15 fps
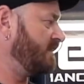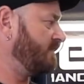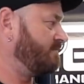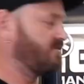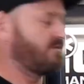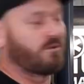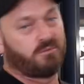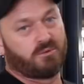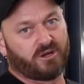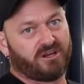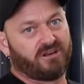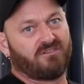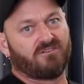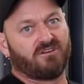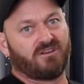So we'll put it
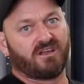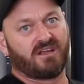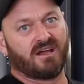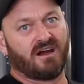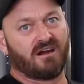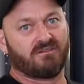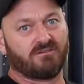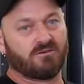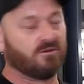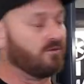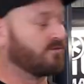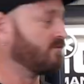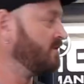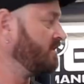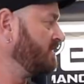inside the car, of course.